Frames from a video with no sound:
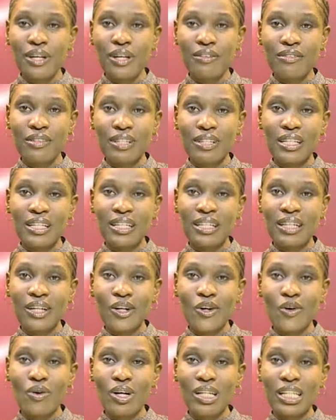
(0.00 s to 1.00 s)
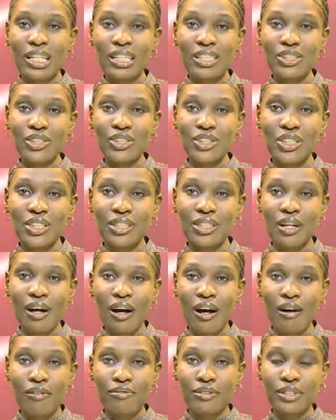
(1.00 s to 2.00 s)
the coalition
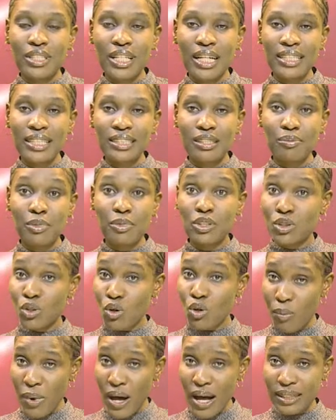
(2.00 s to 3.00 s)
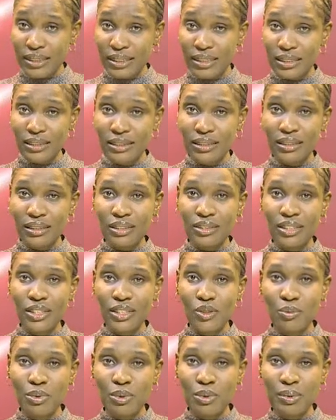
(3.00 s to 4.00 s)
of United Political Parties,
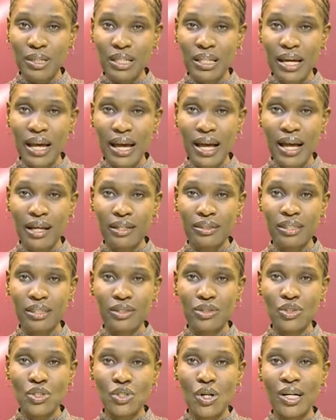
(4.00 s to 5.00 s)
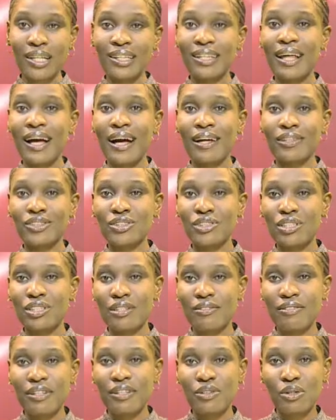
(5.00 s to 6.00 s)
CPP, has tongue-lashed
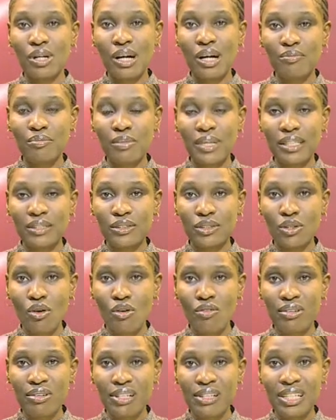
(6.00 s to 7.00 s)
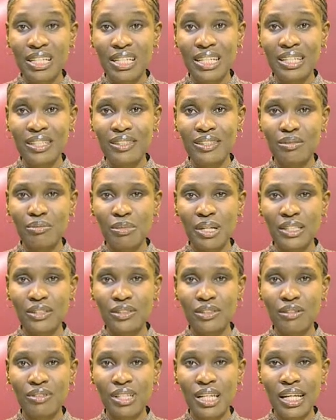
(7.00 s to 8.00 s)
the federal government over the
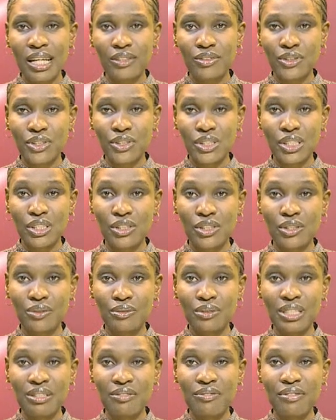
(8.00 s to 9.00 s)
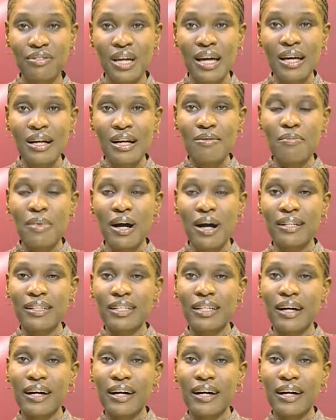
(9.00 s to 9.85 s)
increment of electricity tariff by the